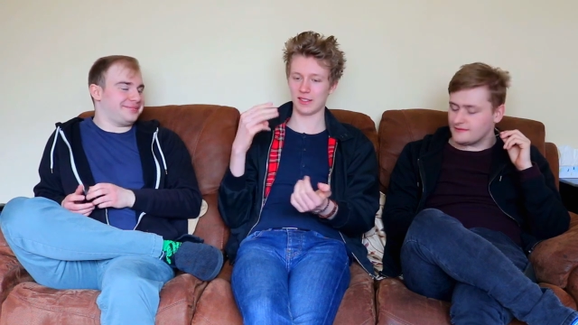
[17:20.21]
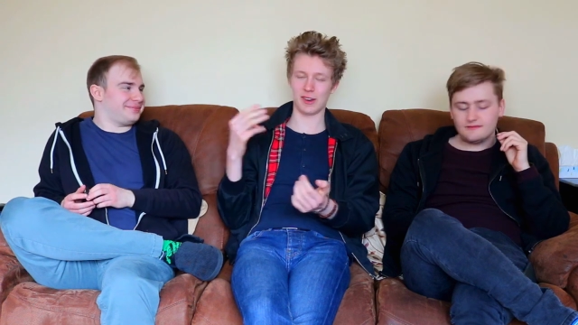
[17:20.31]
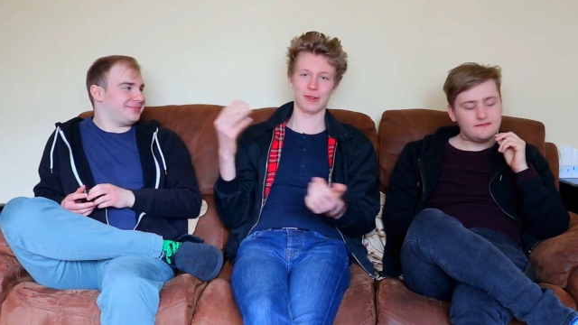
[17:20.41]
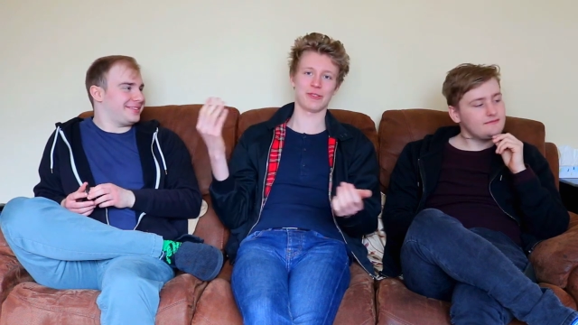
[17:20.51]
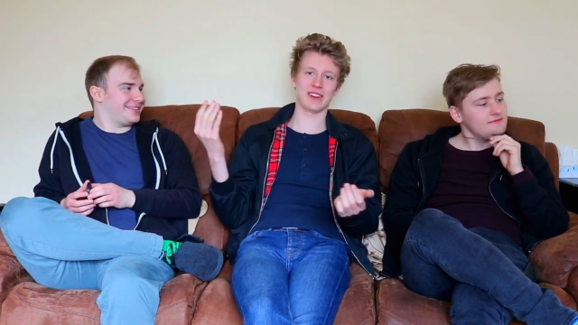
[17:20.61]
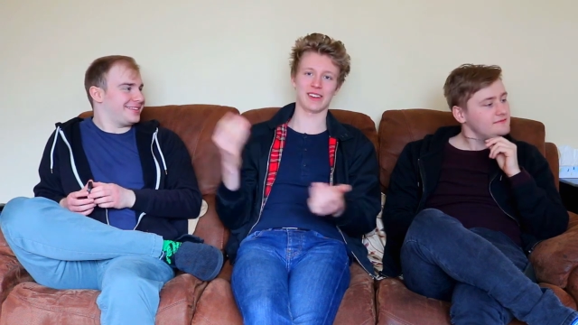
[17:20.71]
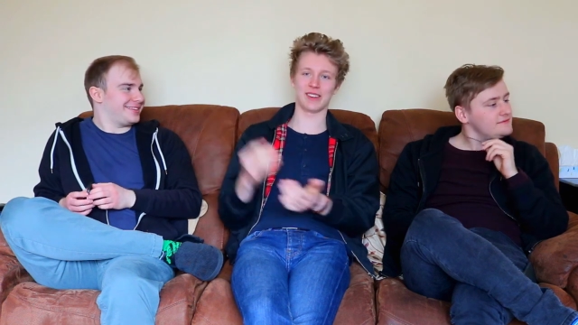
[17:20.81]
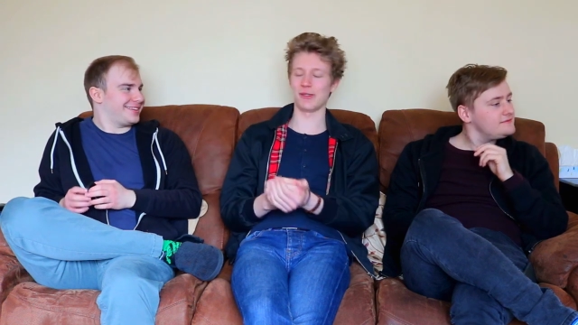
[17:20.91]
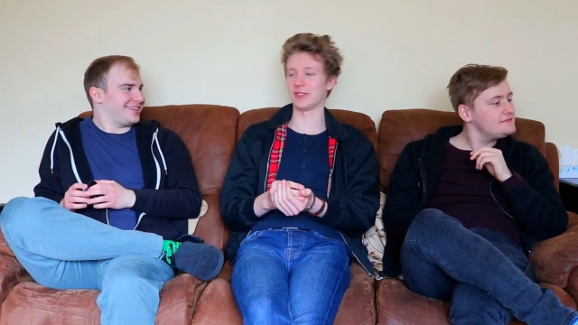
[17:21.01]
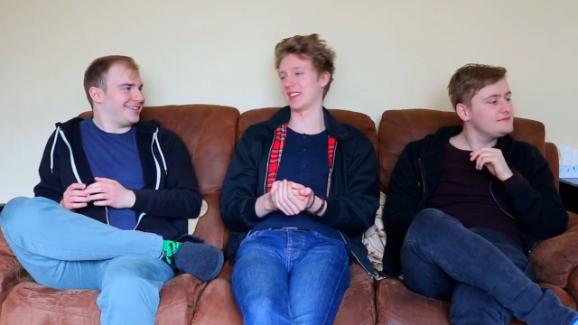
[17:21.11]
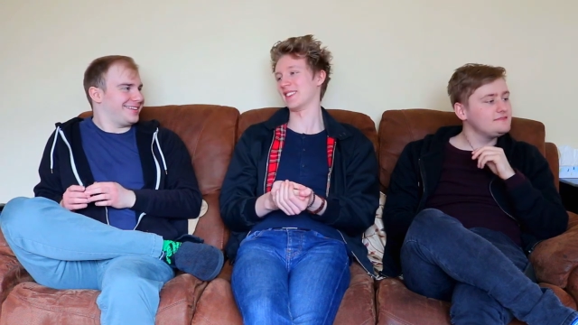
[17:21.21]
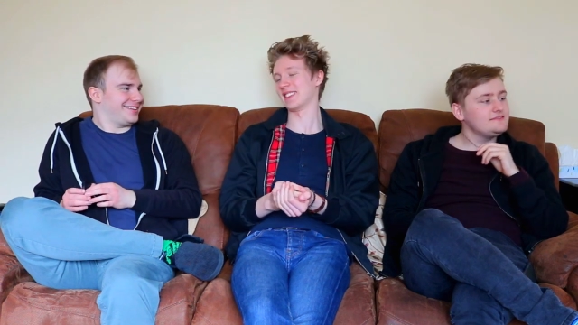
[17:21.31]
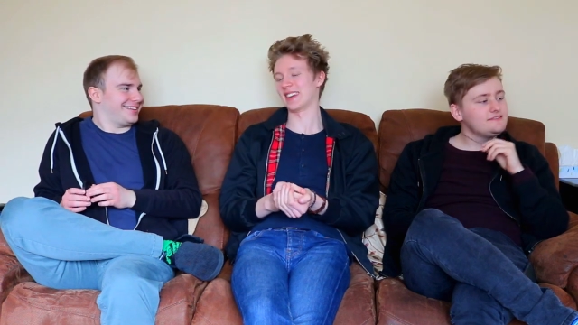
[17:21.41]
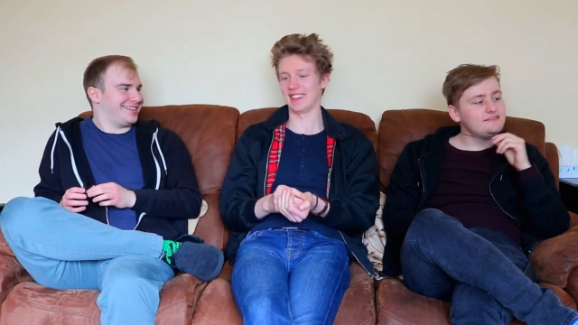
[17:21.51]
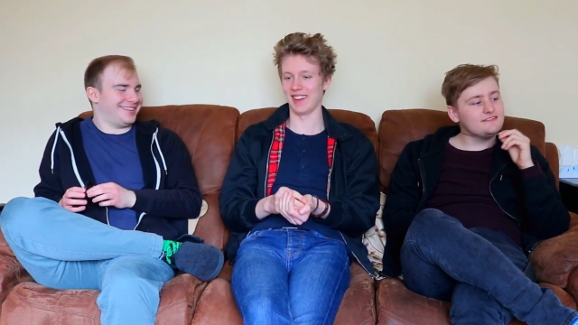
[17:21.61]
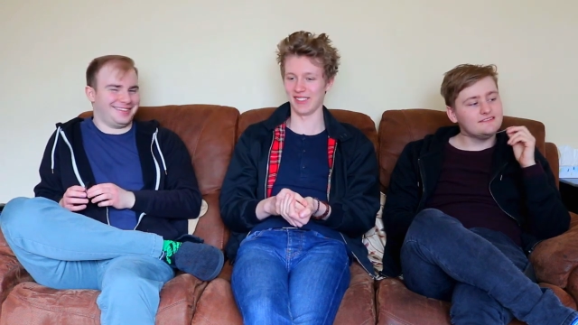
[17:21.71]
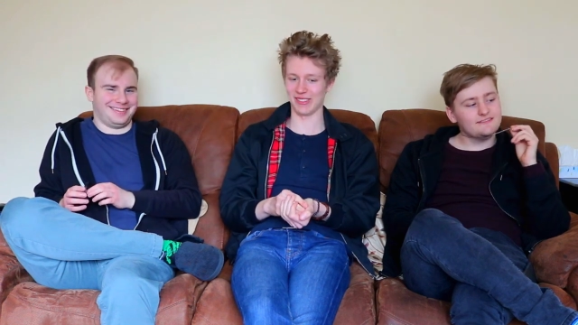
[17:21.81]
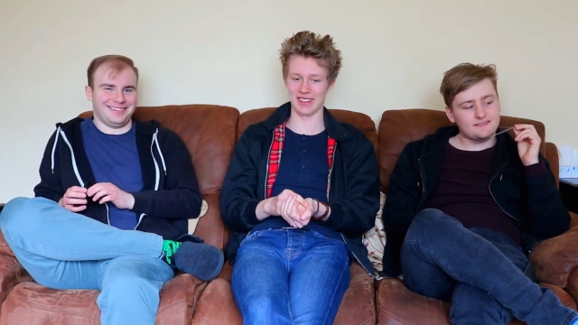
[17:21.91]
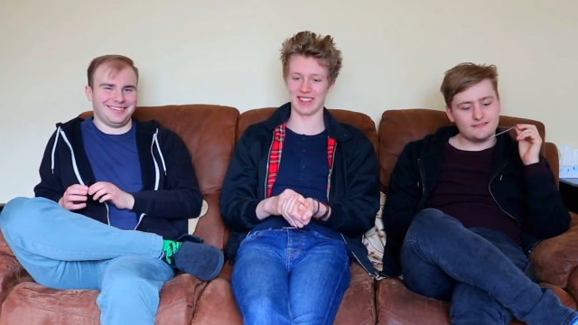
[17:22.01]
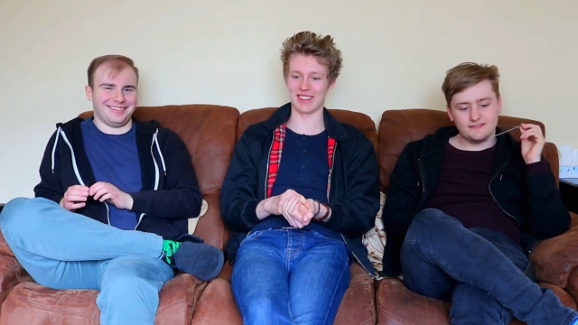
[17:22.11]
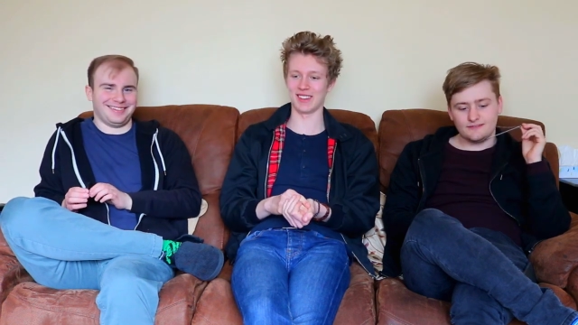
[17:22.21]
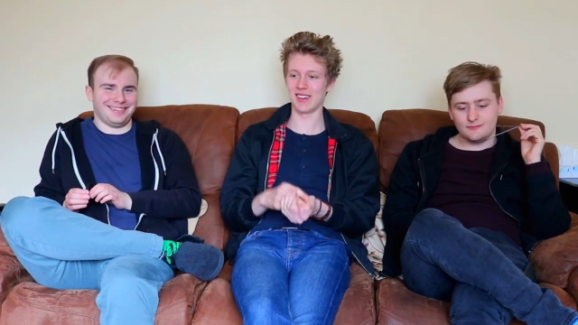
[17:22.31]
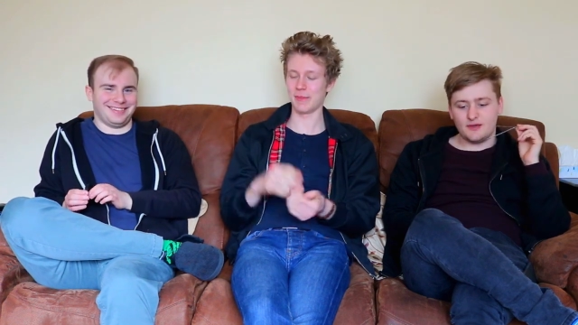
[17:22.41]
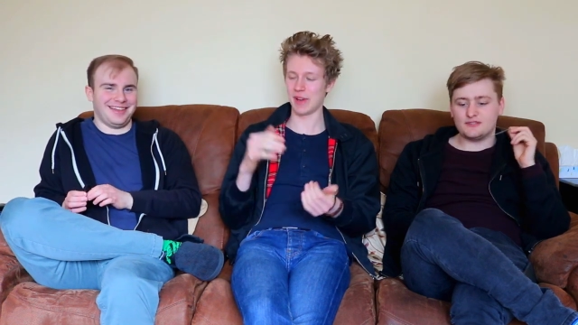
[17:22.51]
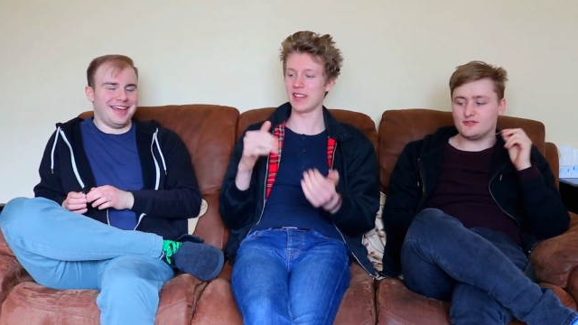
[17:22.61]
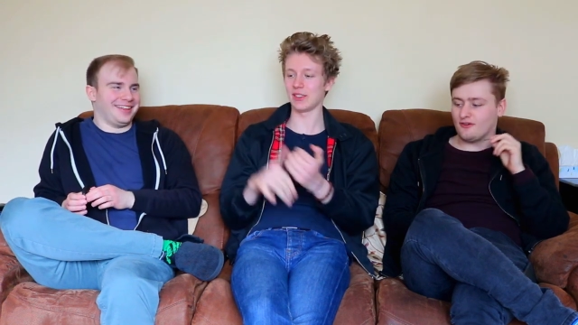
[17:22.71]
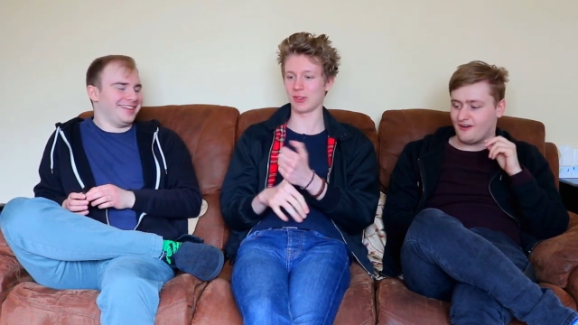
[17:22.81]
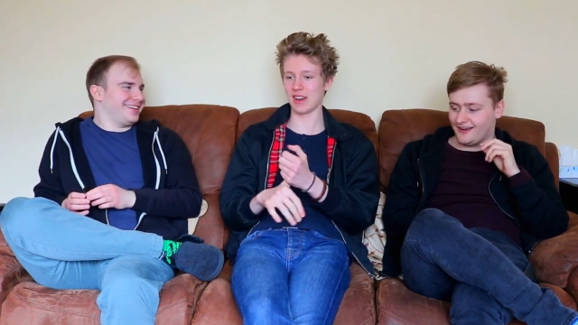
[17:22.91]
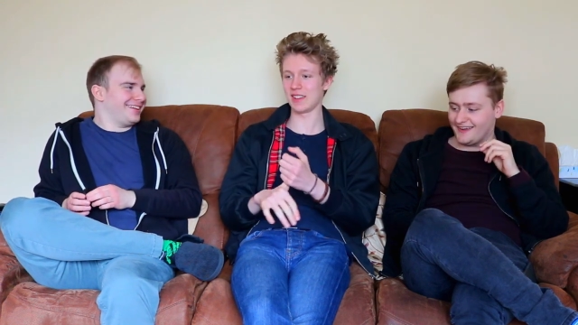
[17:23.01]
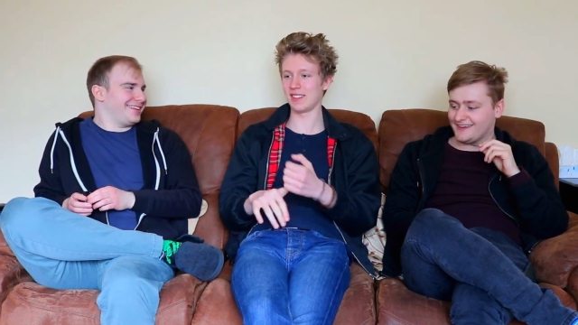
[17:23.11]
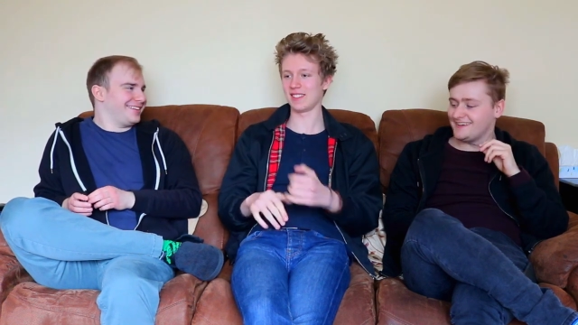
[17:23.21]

Speaker 1: Oh, well, thank you. I wasn't going to say that, but thank you. Pete's, Pete's alright. Great.